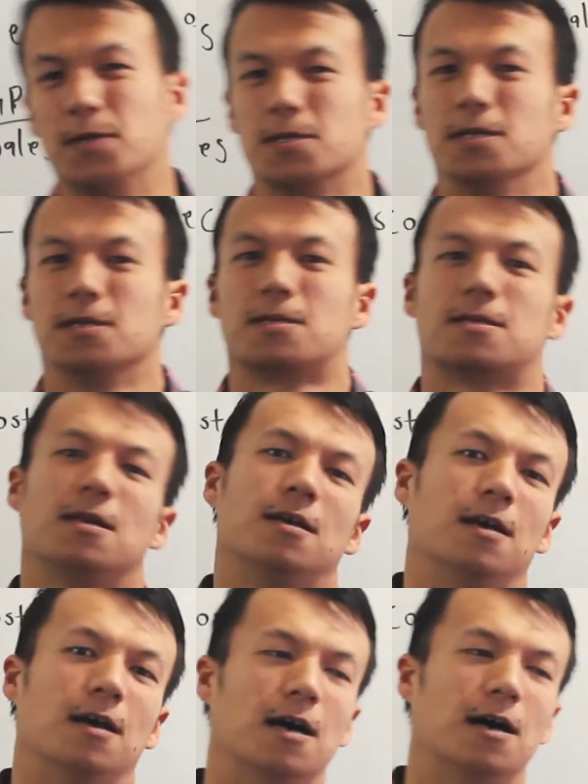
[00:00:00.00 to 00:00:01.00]
business,
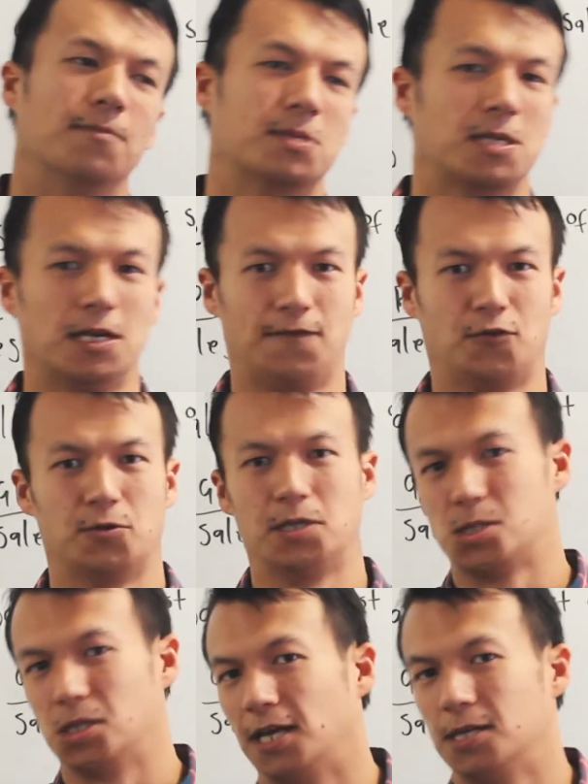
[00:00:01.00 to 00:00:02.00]
say if you're a
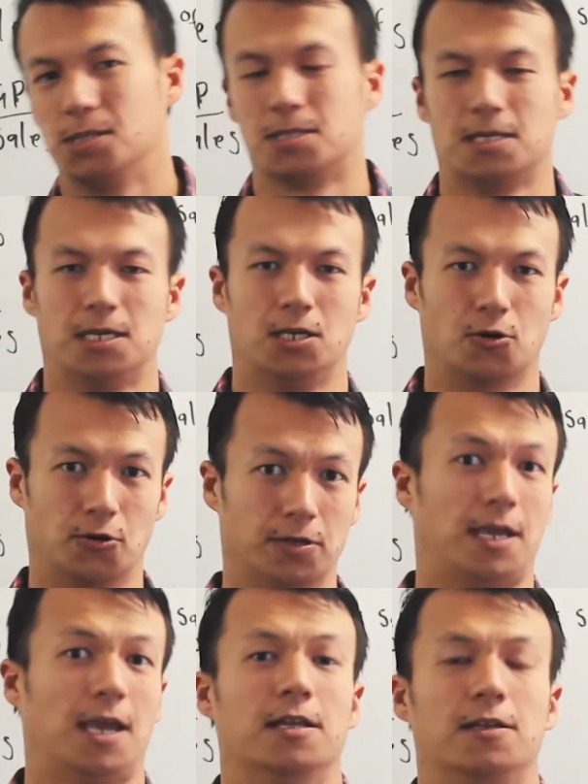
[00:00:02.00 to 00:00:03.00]
digital agency or an
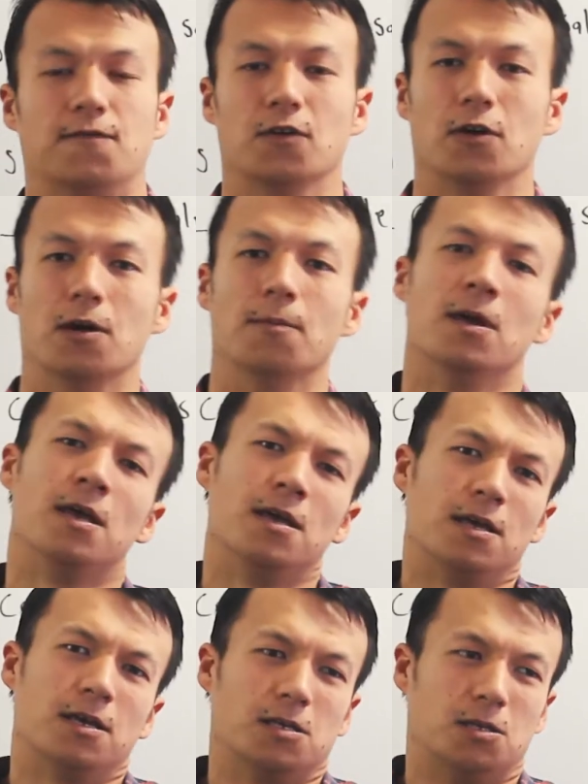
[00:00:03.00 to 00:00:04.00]
accounting firm,
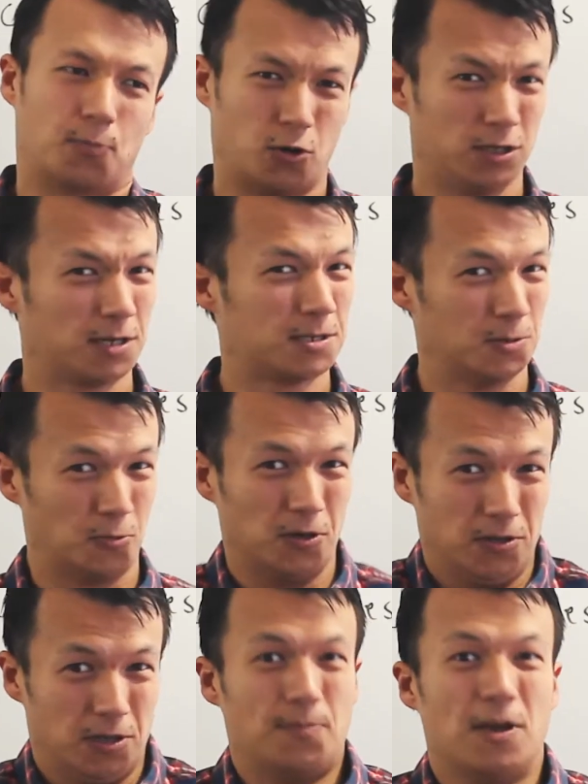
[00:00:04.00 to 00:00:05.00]
your product is
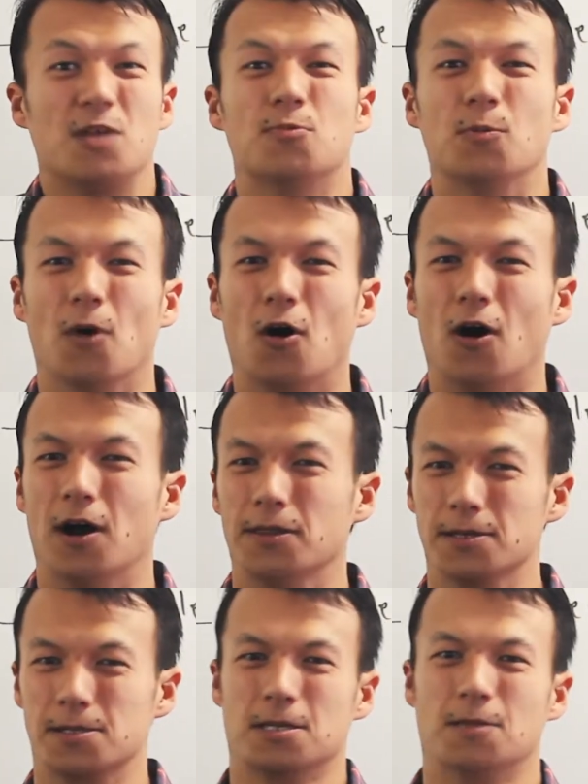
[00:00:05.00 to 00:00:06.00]
really the people behind
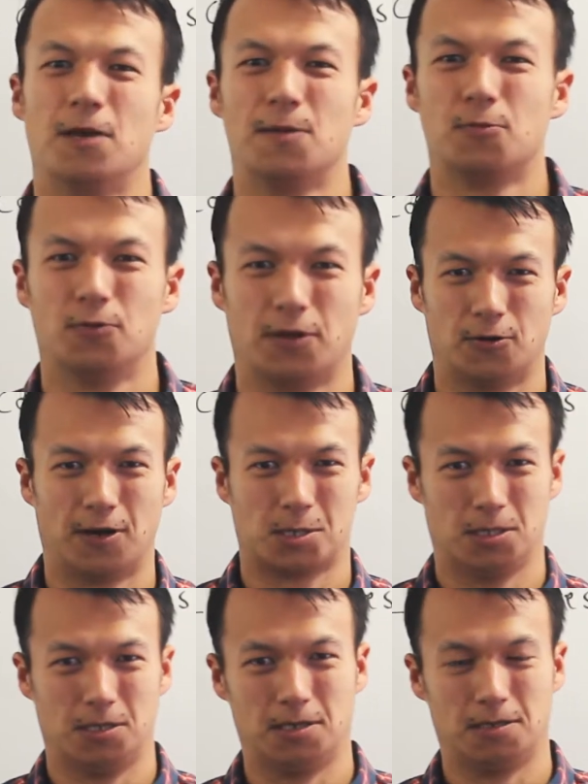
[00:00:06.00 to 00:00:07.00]
it. So the people are
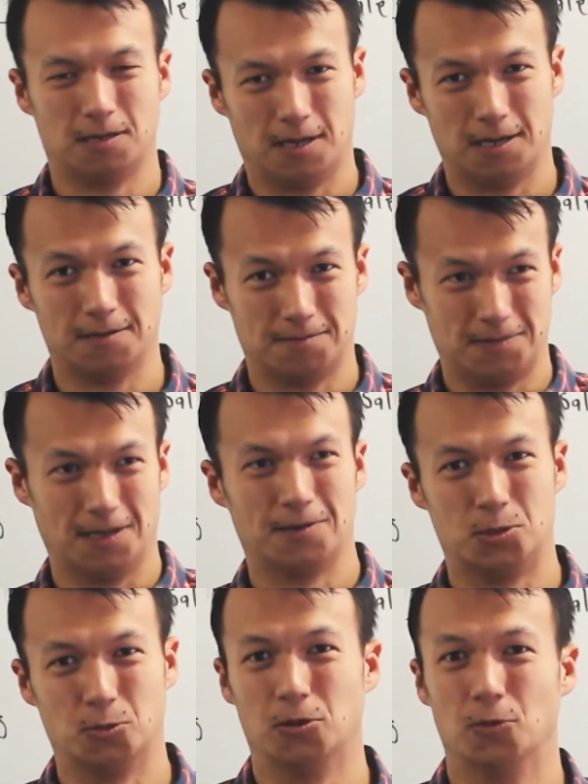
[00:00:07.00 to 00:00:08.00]
actually
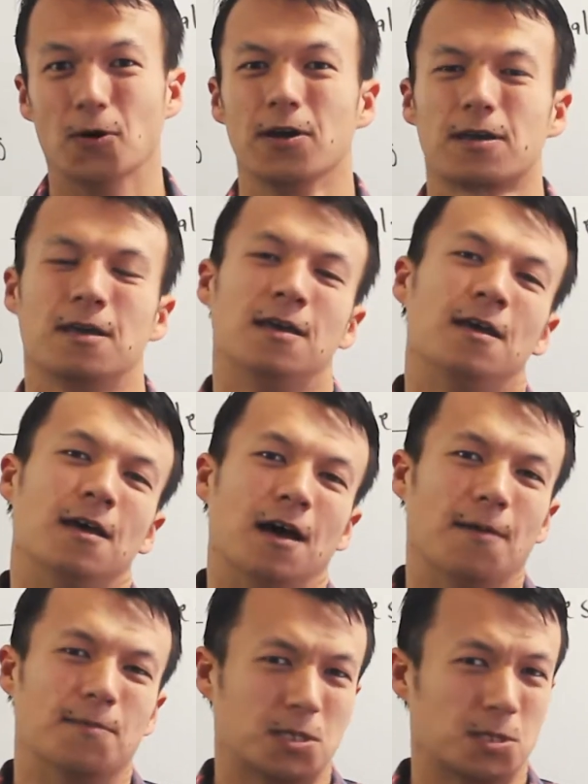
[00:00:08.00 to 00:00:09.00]
doing the work.
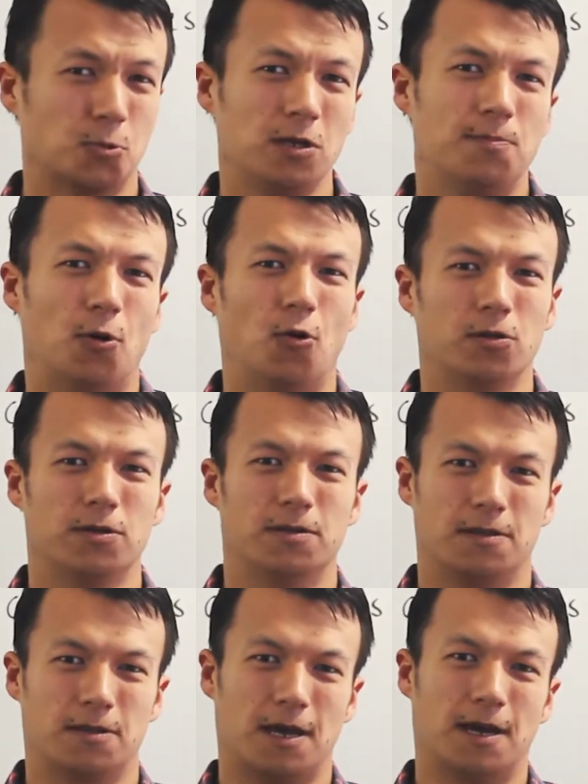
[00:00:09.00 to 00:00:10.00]
So it's really
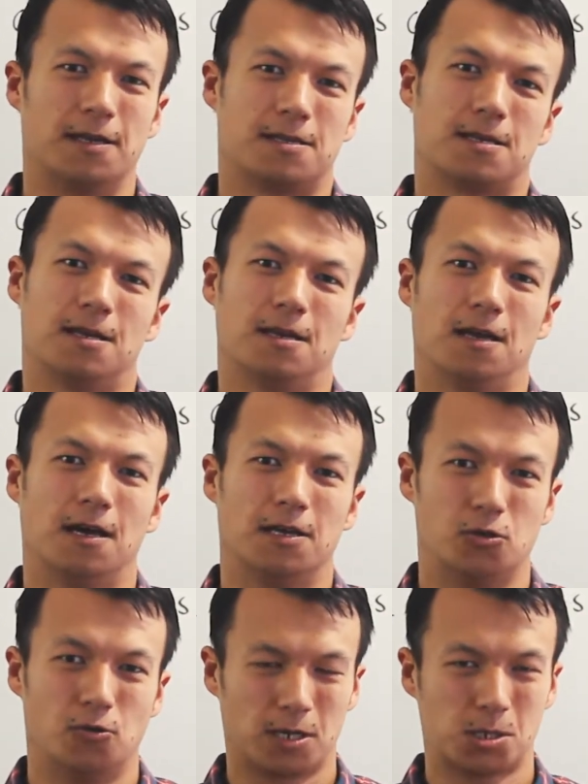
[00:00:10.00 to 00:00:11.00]
important that
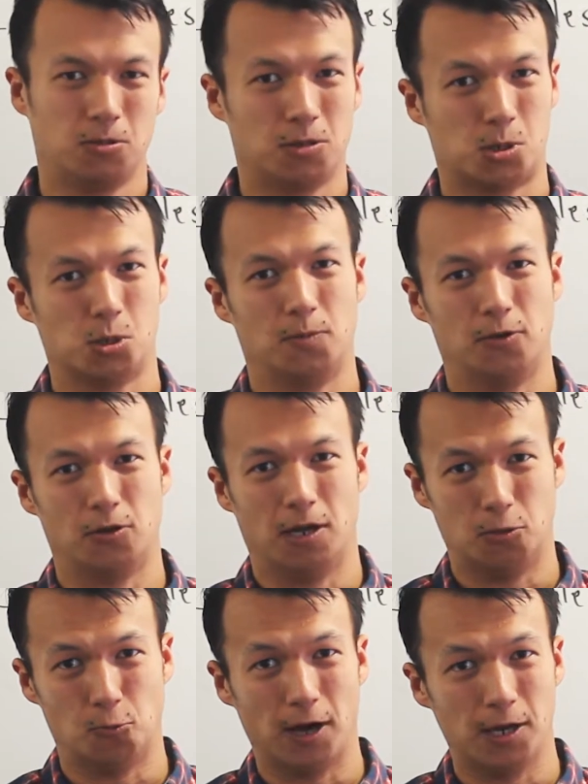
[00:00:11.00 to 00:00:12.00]
you actually attribute
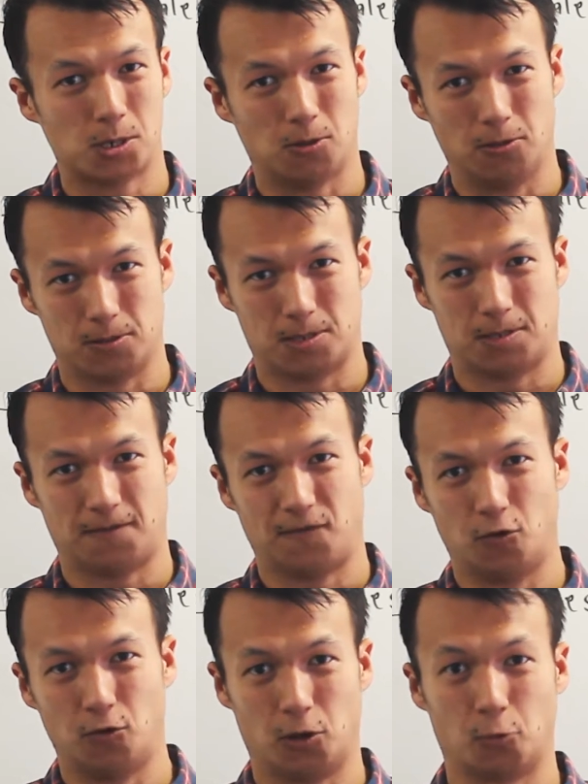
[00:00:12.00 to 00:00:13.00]
any wage costs
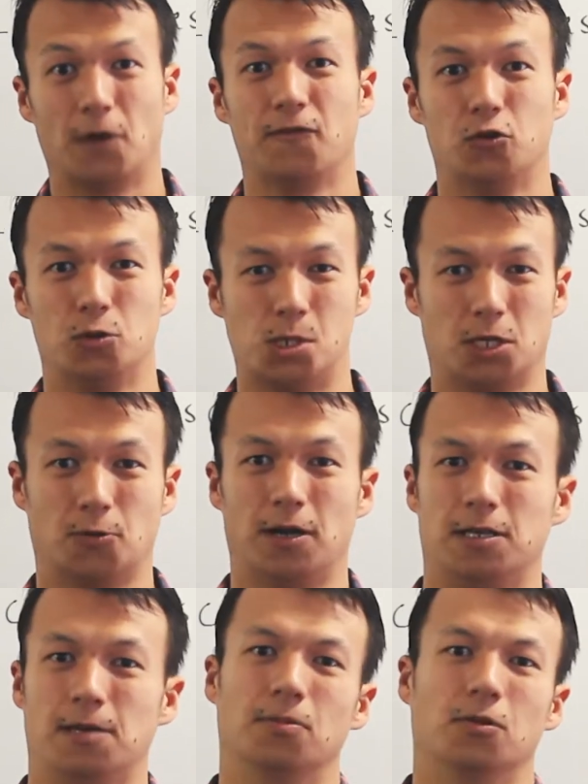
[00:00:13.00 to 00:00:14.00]
for your revenue
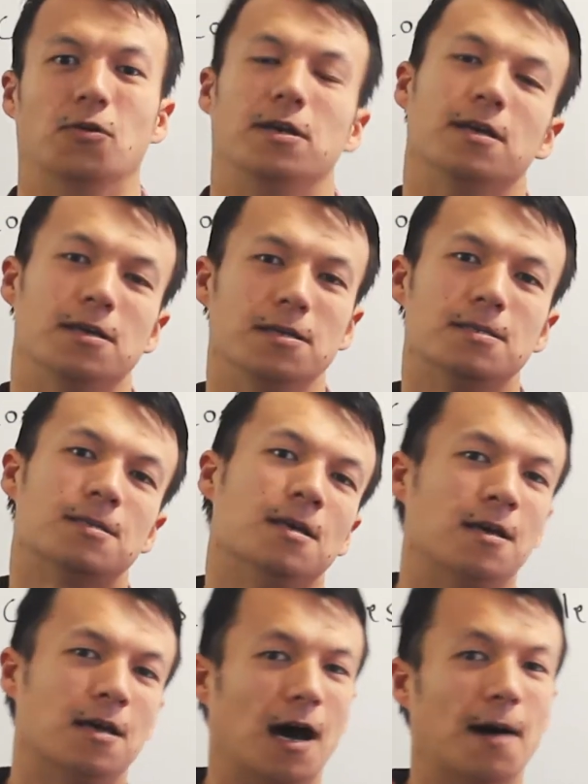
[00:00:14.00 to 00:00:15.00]
generating employees.
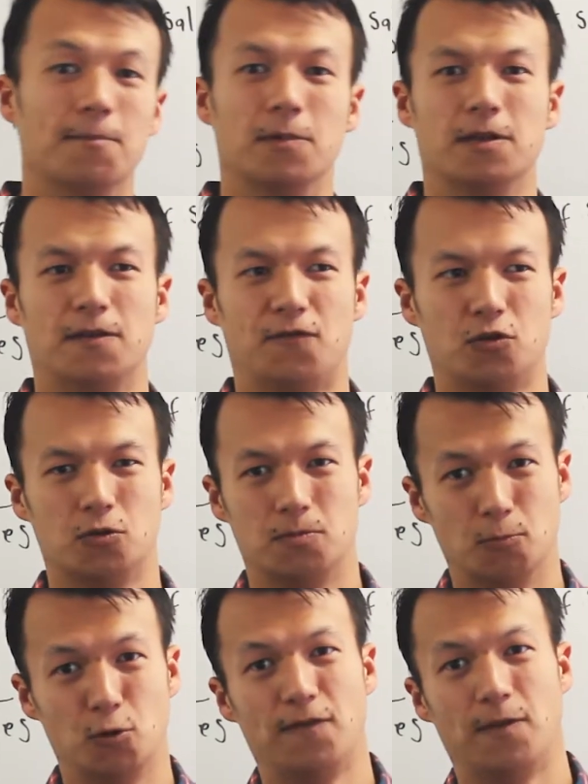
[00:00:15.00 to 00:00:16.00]
If you
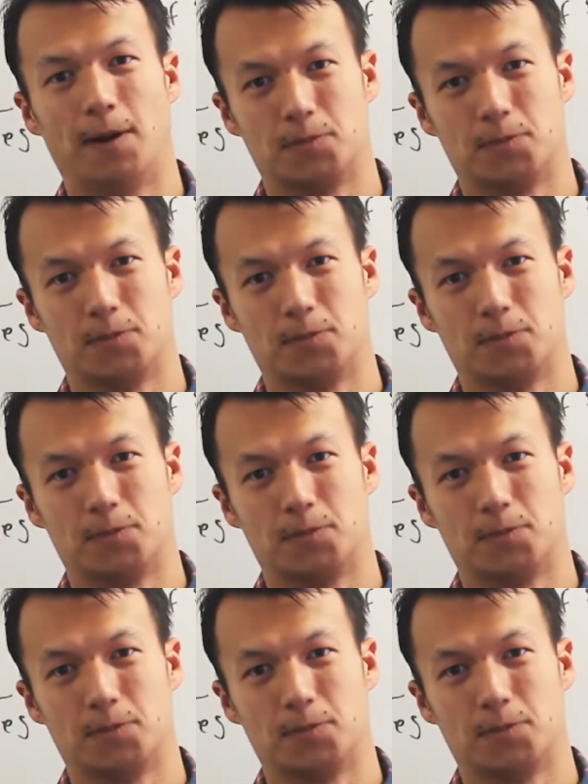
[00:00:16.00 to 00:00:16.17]
move them